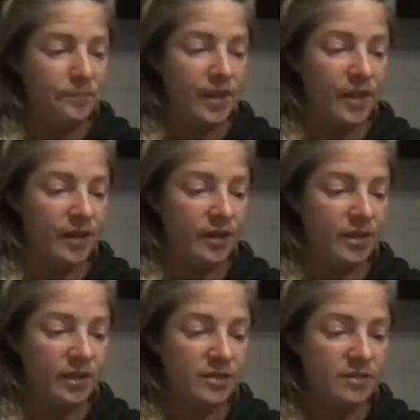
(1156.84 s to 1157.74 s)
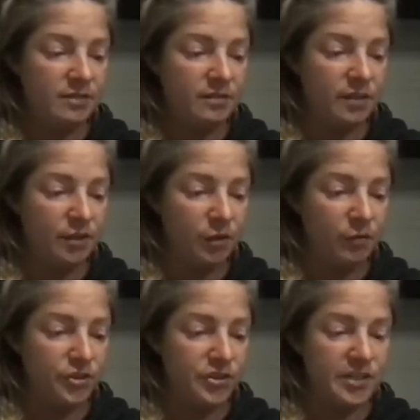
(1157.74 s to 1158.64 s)
And it is,
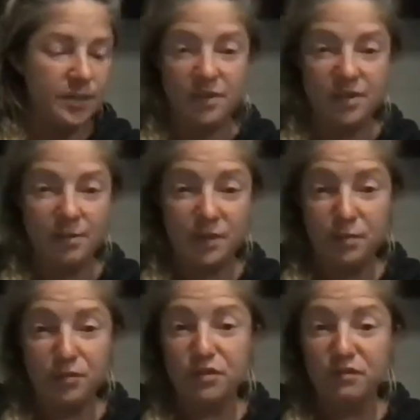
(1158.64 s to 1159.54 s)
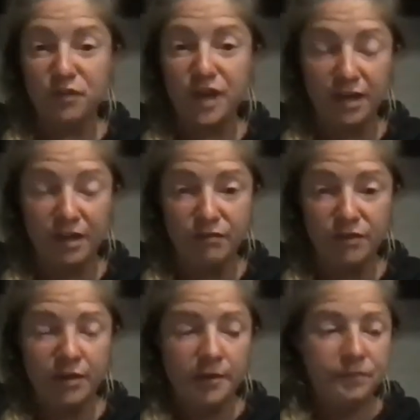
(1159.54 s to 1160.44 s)
just something that people are afraid of.
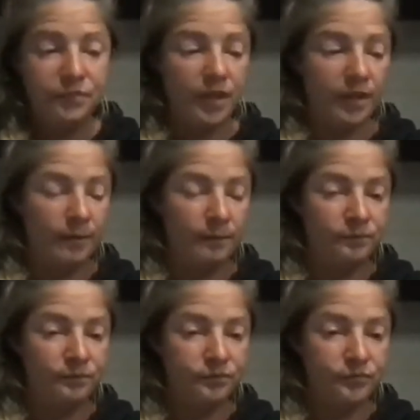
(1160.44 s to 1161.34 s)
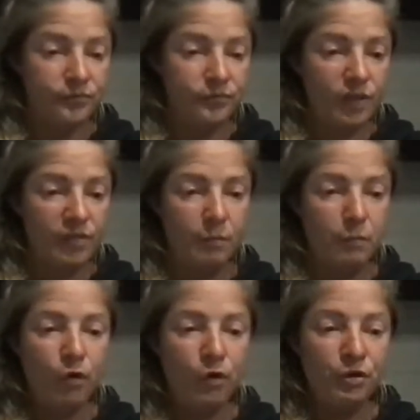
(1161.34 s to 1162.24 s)
The
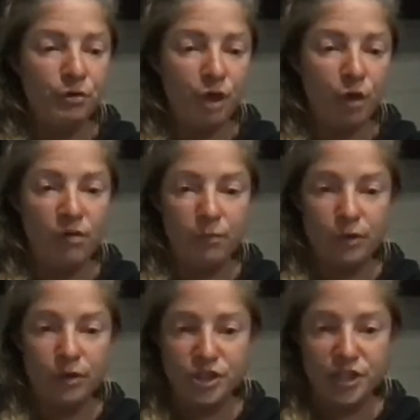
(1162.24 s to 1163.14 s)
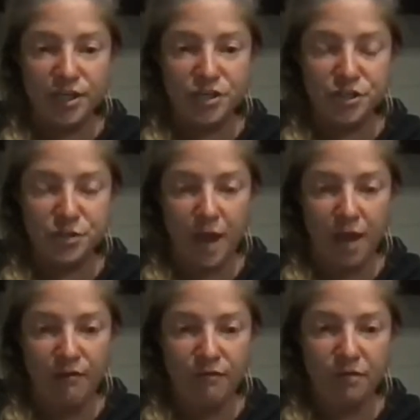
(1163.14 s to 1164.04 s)
more you know and the more education you
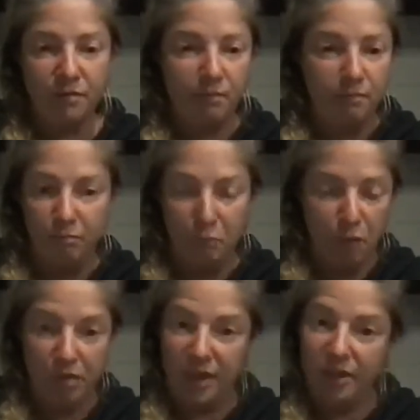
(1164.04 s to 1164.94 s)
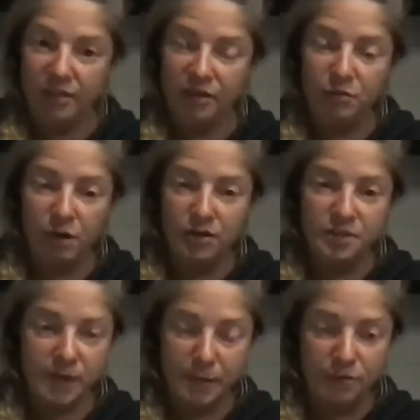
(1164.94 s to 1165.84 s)
have, the more likely you are to
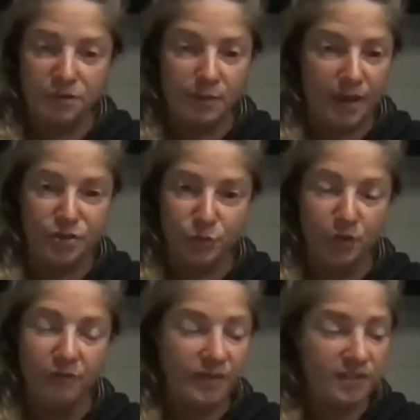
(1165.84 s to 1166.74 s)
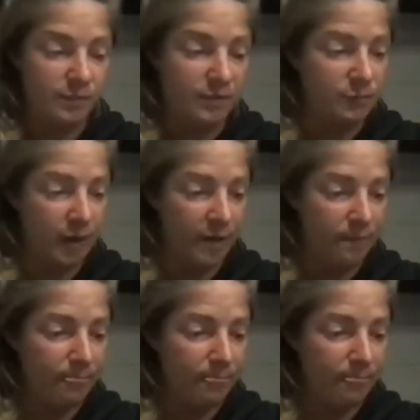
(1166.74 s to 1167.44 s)
be able to manage your own investments, right?